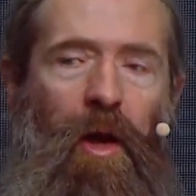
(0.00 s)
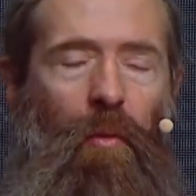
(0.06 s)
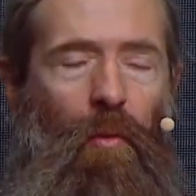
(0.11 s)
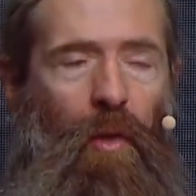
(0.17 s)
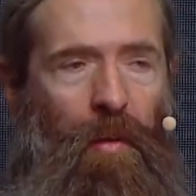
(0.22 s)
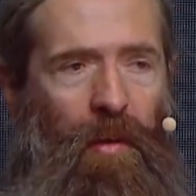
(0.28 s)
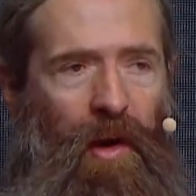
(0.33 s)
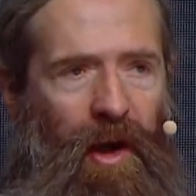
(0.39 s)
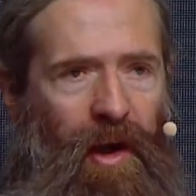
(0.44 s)

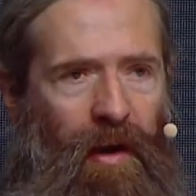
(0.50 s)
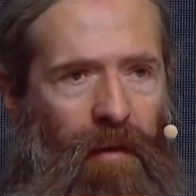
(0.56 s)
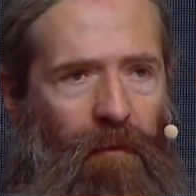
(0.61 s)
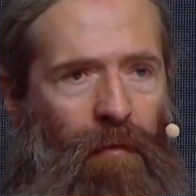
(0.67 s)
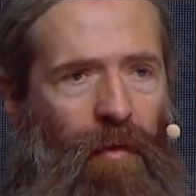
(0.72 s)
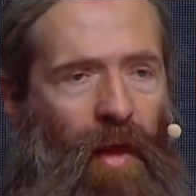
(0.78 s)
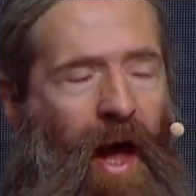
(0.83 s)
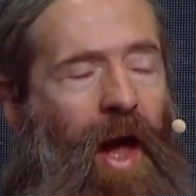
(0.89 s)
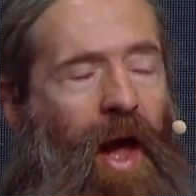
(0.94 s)
We
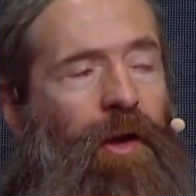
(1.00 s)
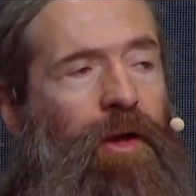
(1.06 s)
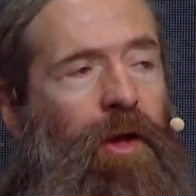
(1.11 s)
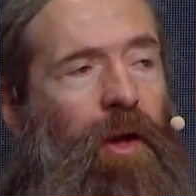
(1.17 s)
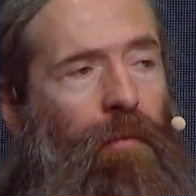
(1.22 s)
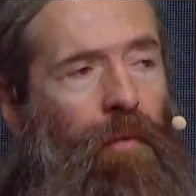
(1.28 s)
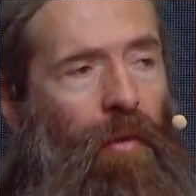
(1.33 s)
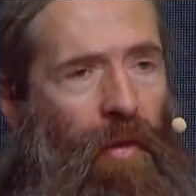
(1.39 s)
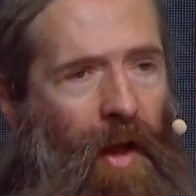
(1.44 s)
believe that
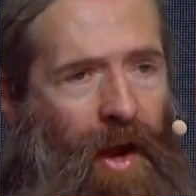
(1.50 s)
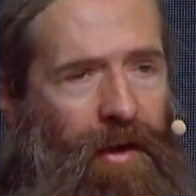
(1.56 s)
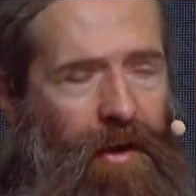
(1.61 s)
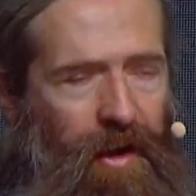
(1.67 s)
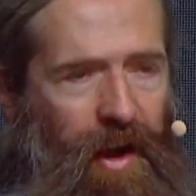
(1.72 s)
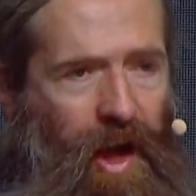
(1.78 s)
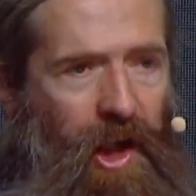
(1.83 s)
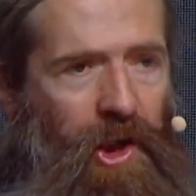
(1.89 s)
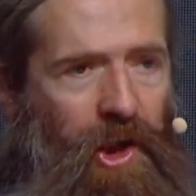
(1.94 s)
that is
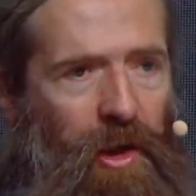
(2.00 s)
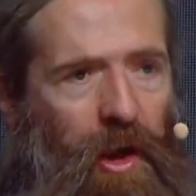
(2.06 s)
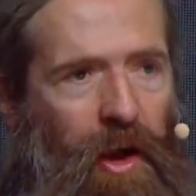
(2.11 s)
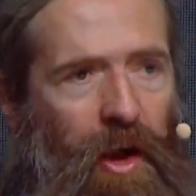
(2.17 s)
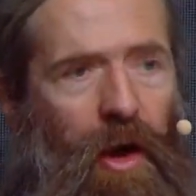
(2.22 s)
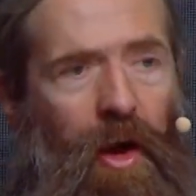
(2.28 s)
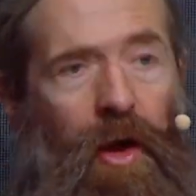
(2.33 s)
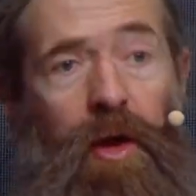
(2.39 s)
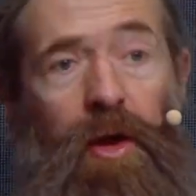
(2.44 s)
actually
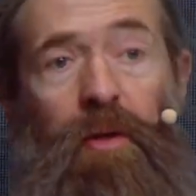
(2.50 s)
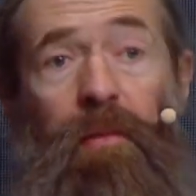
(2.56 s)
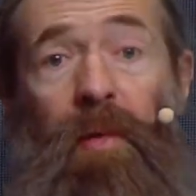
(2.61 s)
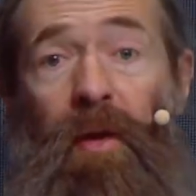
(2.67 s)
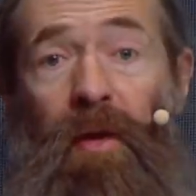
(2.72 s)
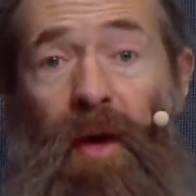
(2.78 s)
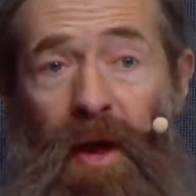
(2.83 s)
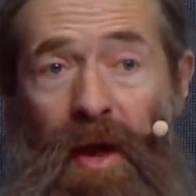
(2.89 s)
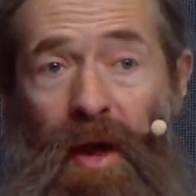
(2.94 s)
going to be
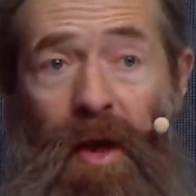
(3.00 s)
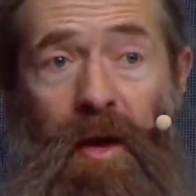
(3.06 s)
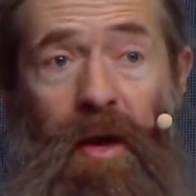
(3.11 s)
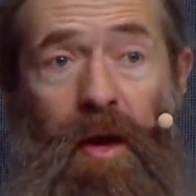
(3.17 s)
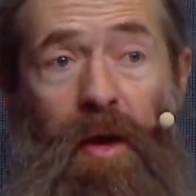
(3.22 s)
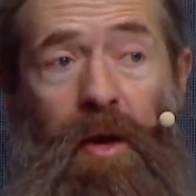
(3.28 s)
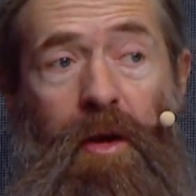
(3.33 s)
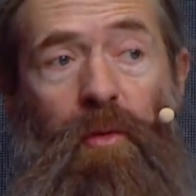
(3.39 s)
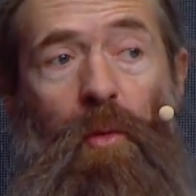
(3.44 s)
the
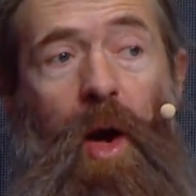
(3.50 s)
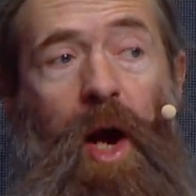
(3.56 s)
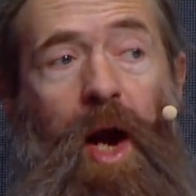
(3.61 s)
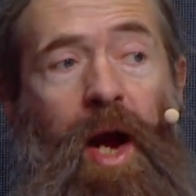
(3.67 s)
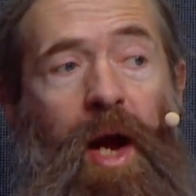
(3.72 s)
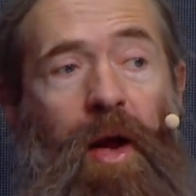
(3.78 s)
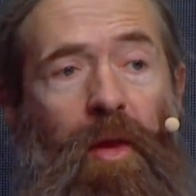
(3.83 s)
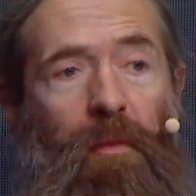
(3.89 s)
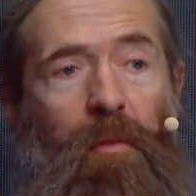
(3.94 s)
easiest
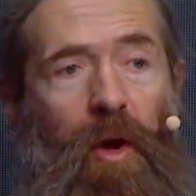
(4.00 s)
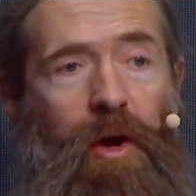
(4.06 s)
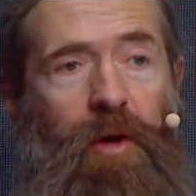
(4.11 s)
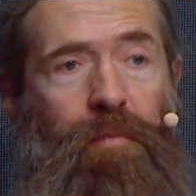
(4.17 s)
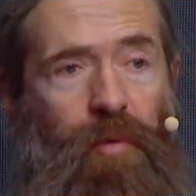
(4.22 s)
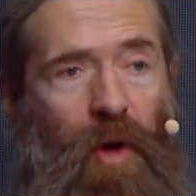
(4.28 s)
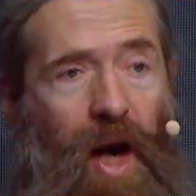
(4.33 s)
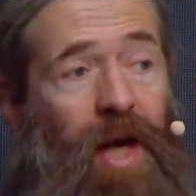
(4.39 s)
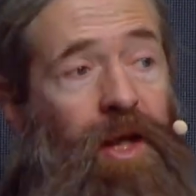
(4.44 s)
way, the
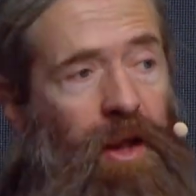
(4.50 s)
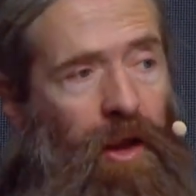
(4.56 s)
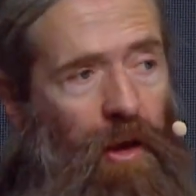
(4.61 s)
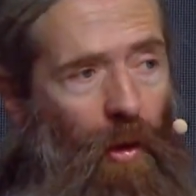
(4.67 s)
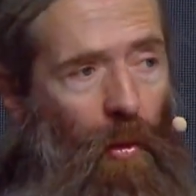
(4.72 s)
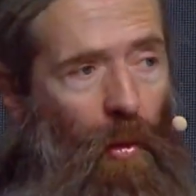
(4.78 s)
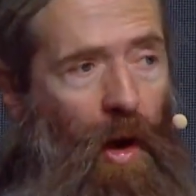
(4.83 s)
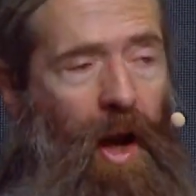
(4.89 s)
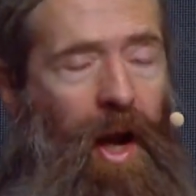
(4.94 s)
most
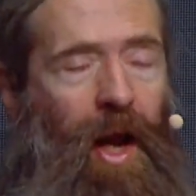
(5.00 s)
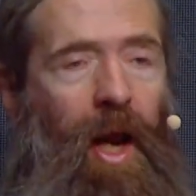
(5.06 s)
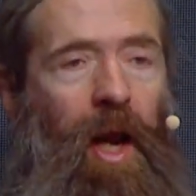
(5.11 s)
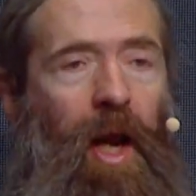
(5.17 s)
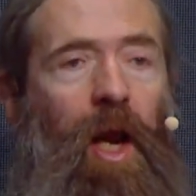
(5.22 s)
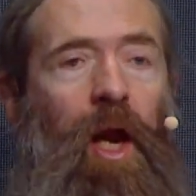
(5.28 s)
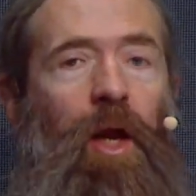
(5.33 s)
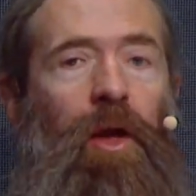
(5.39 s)
practical way